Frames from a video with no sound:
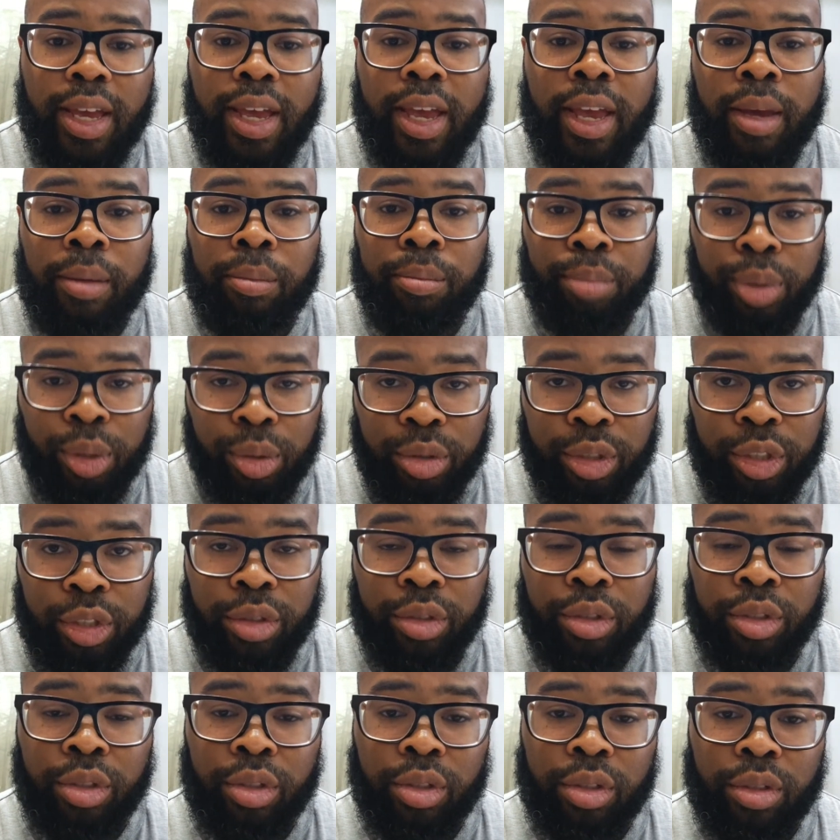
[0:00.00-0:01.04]
and boost
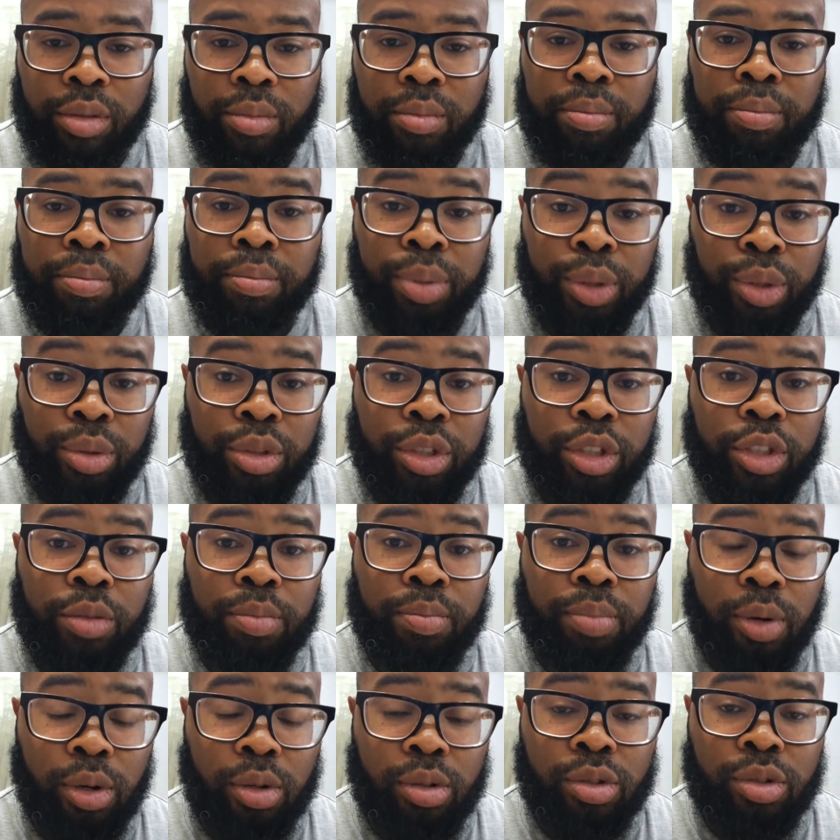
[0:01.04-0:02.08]
your
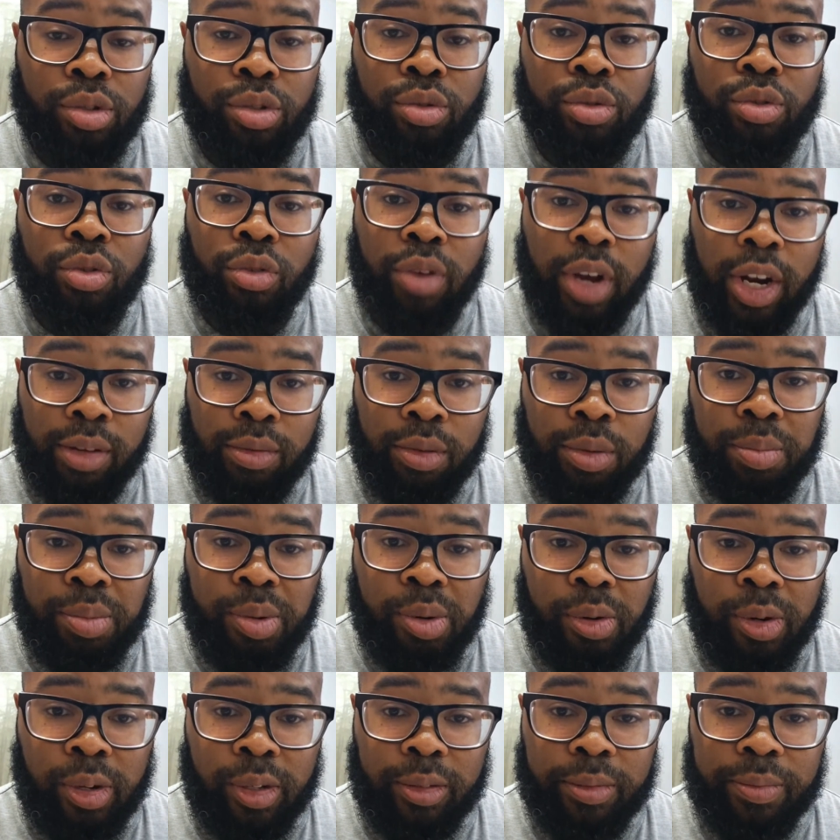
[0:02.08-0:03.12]
personal credit
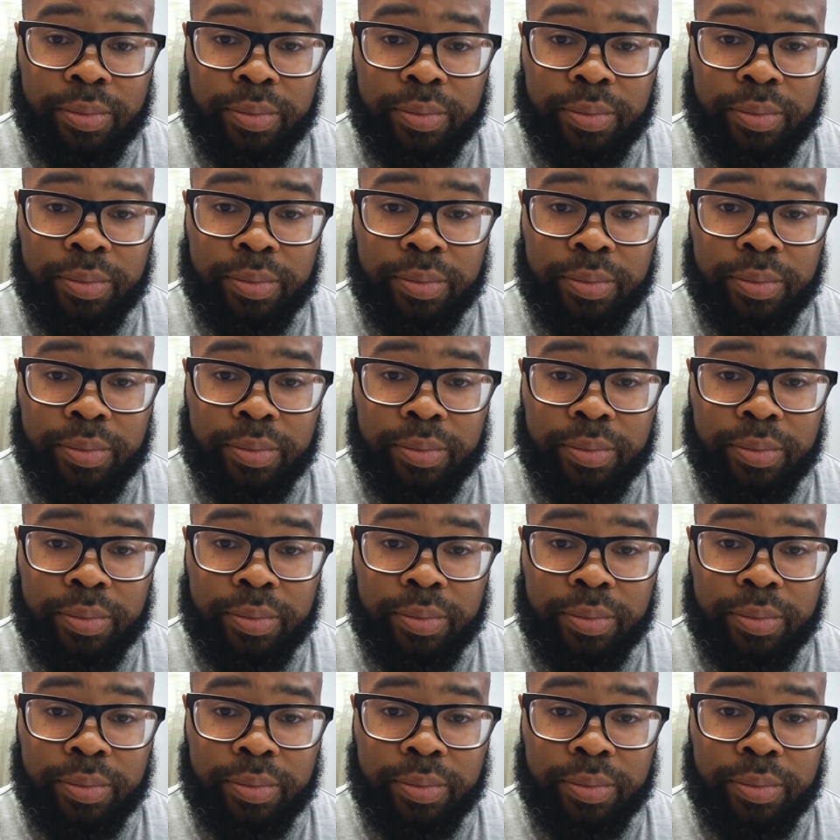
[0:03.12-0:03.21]
report.